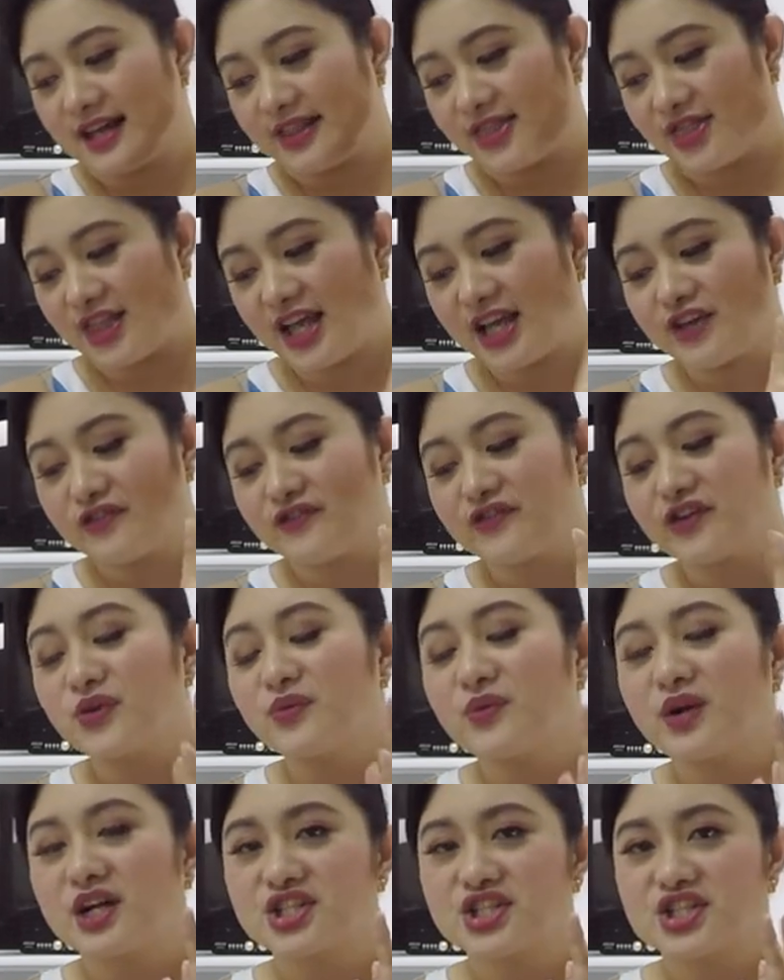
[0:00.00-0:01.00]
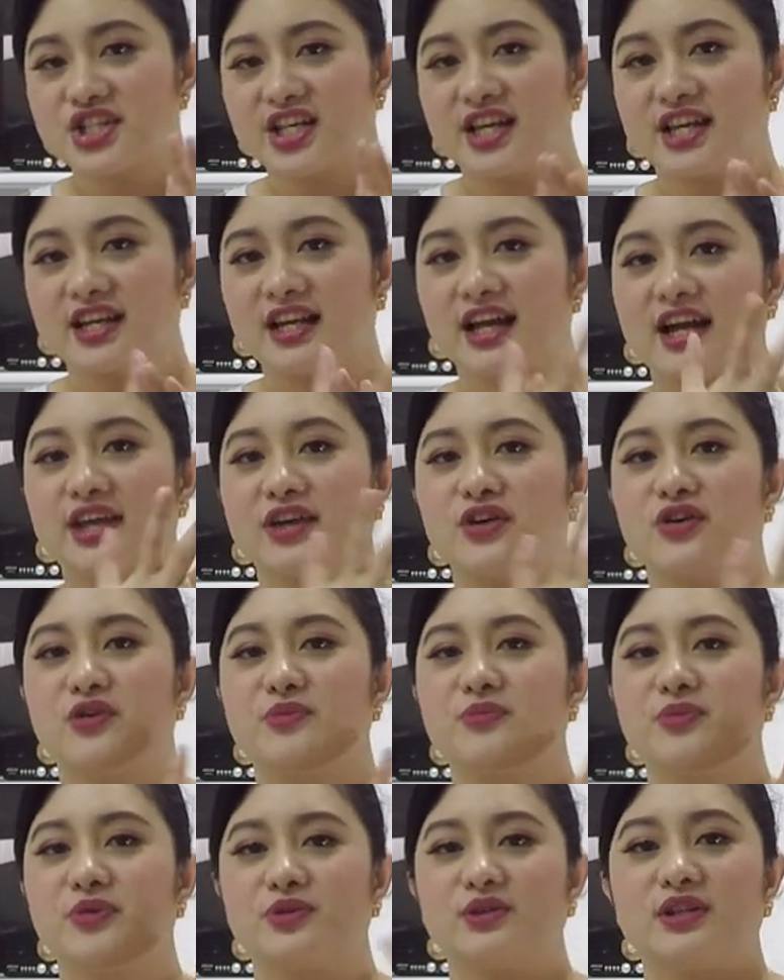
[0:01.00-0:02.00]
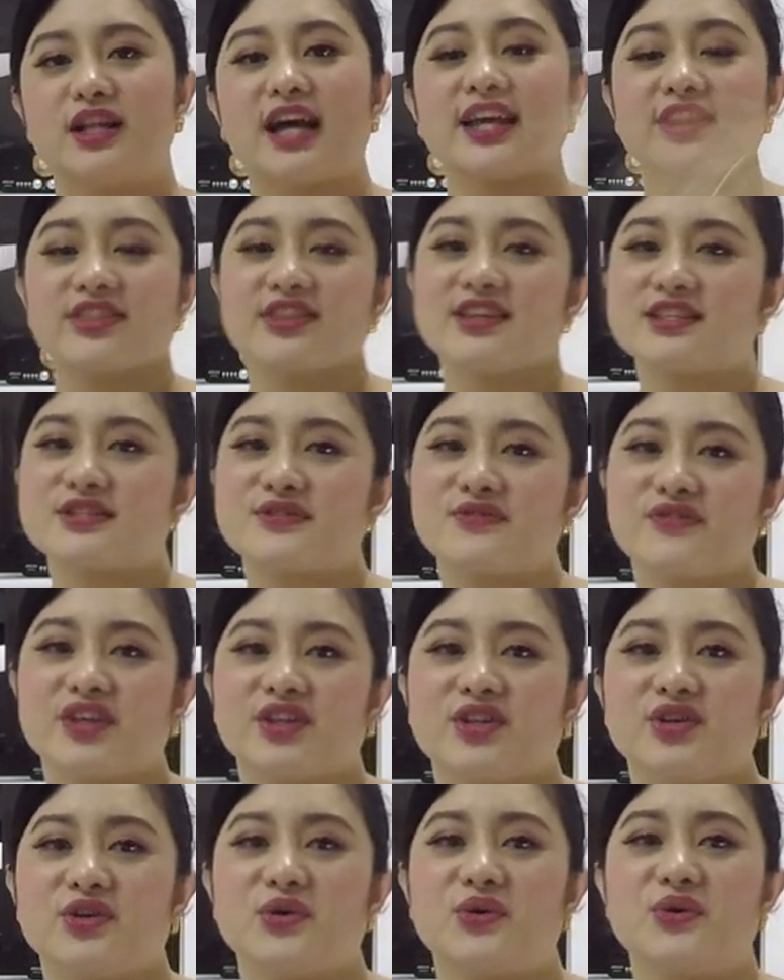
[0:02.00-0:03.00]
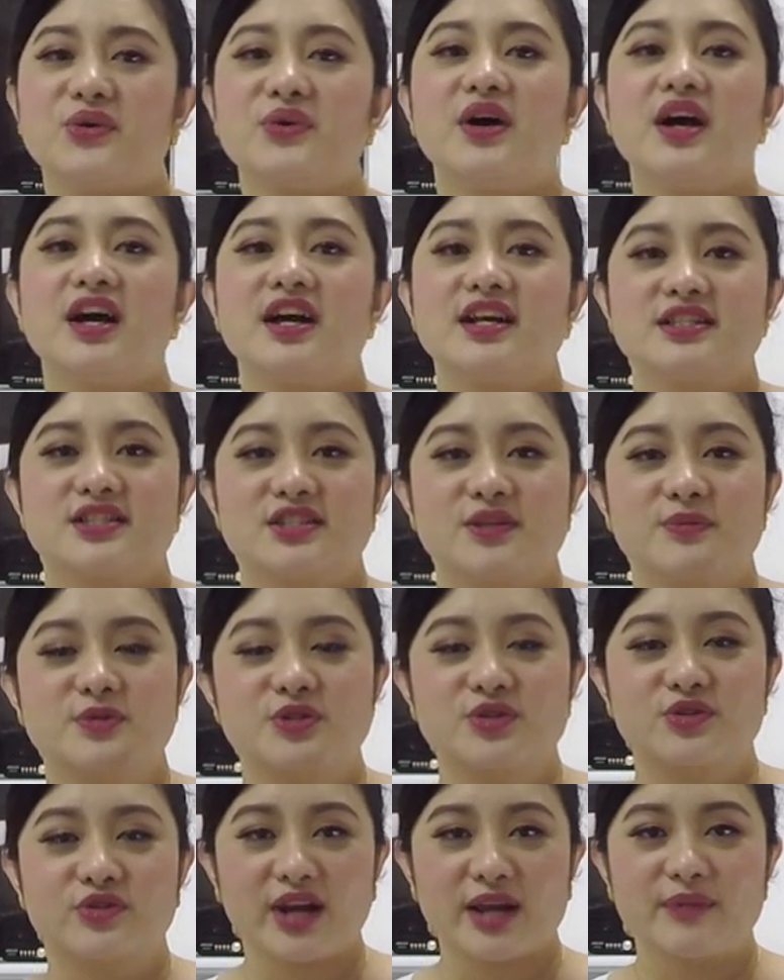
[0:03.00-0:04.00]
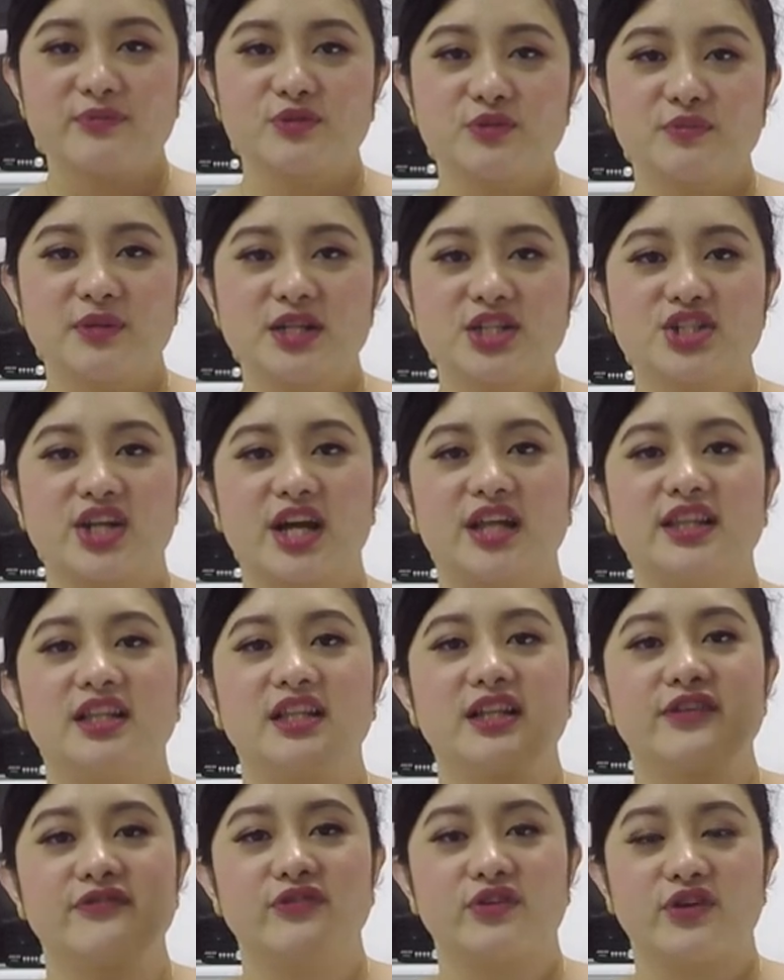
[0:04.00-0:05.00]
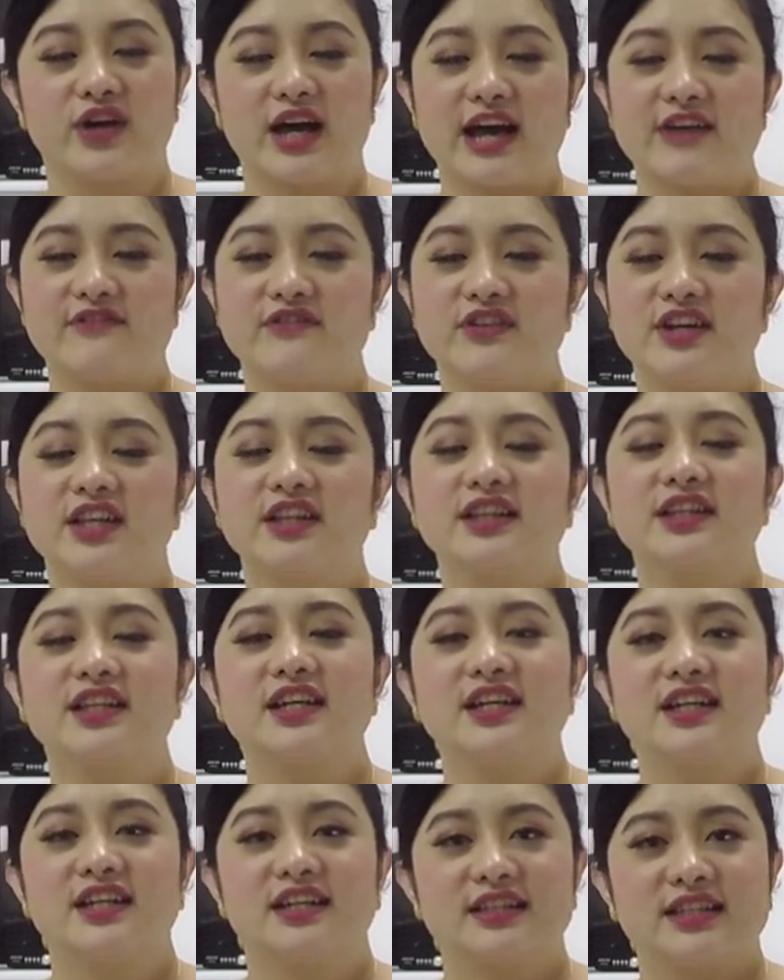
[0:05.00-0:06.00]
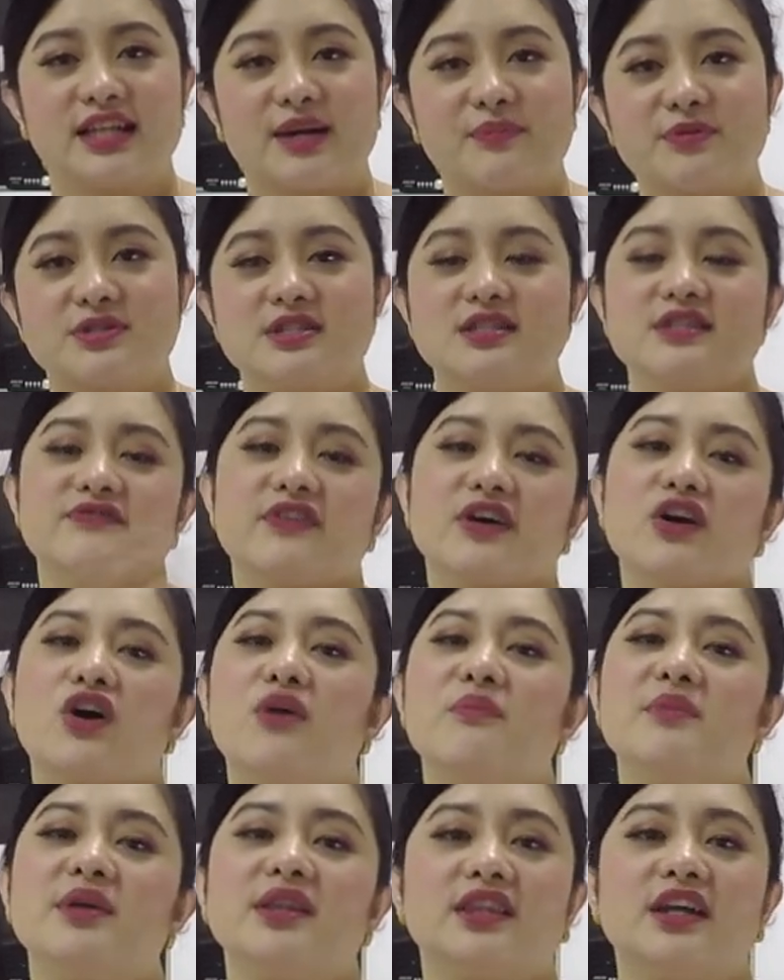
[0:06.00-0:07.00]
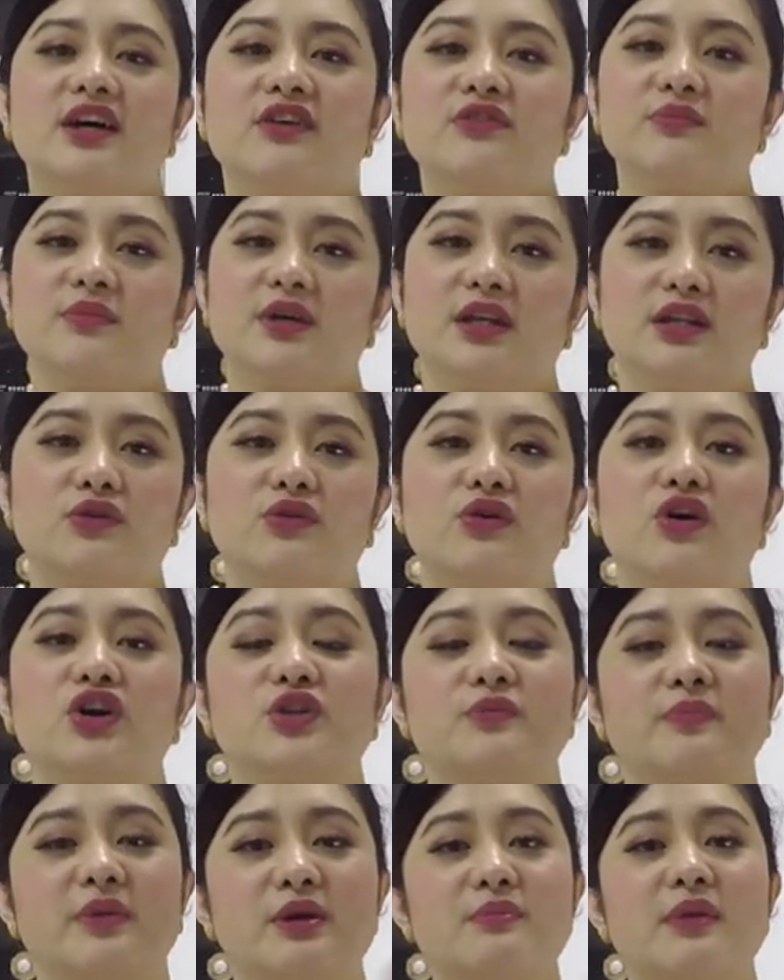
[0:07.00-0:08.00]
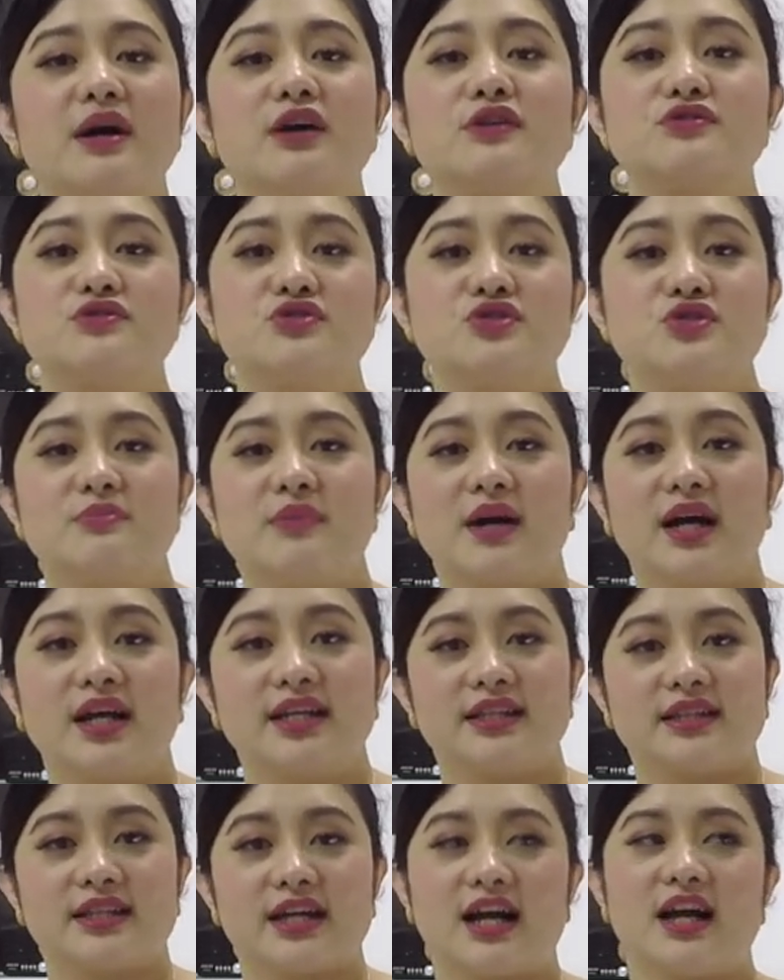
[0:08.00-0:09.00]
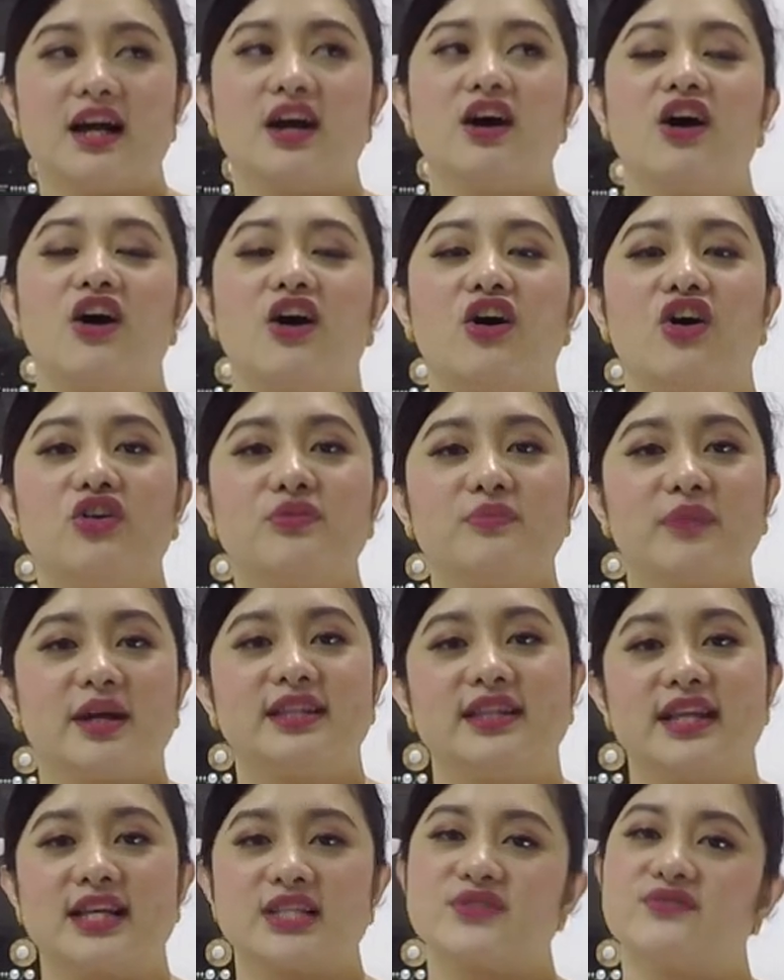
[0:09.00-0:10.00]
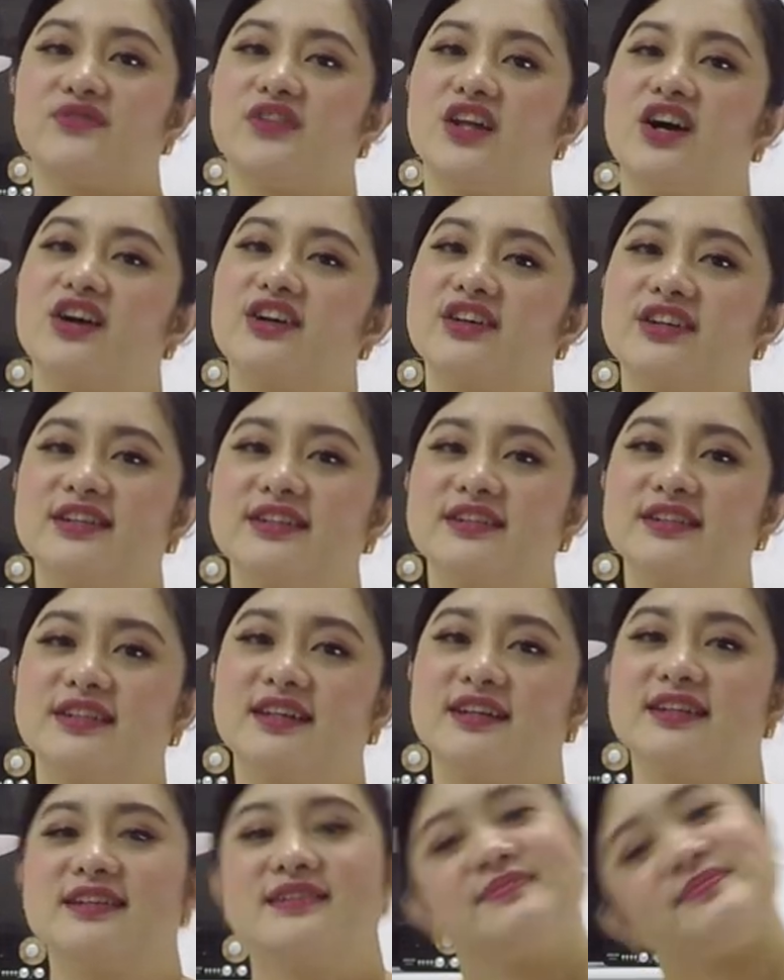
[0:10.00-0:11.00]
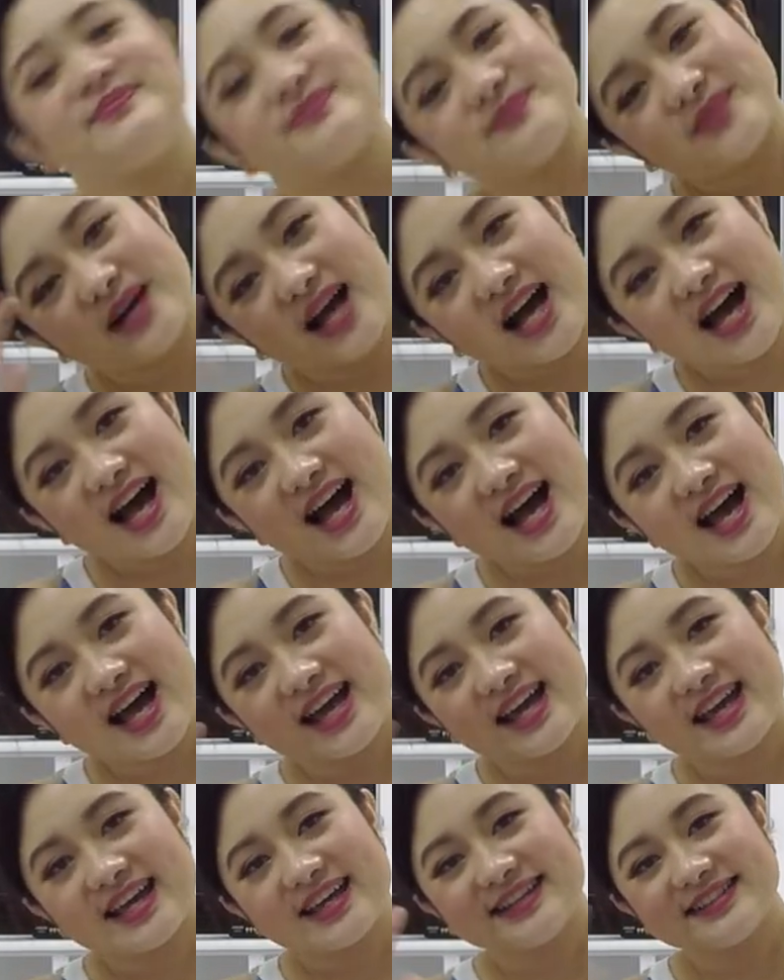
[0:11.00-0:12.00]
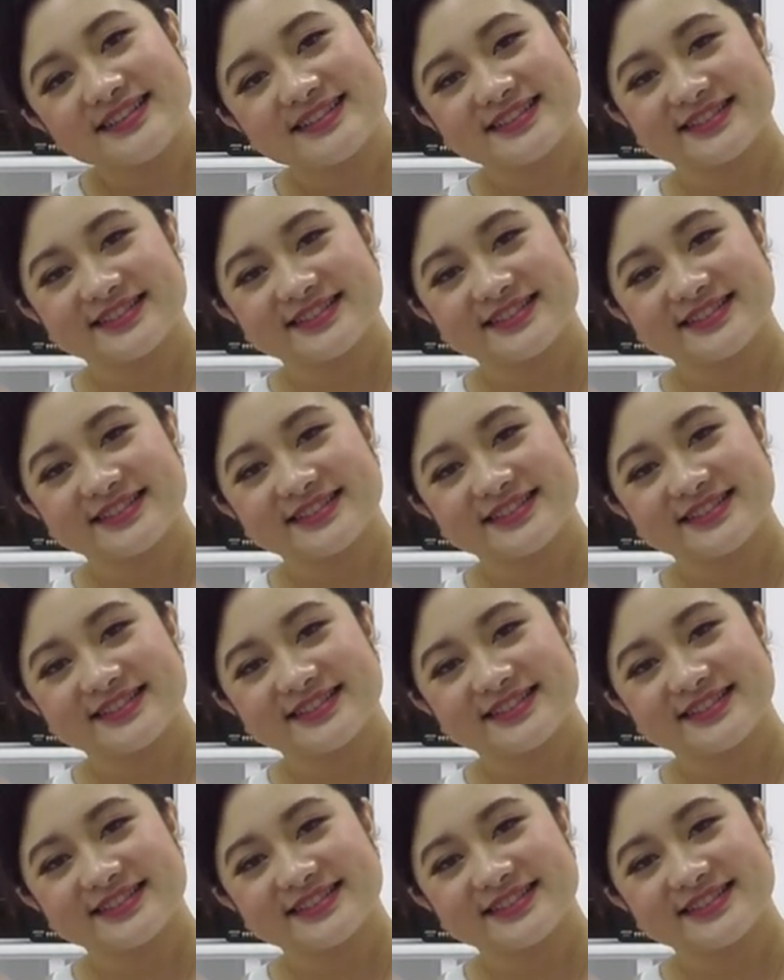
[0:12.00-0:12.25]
Thank you for watching. I hope you like this video. Subscribe to my channel if you haven't. Tapos leave a comment down below kung ano pa yung mga gusto niyo makita on my next vlog. Bye!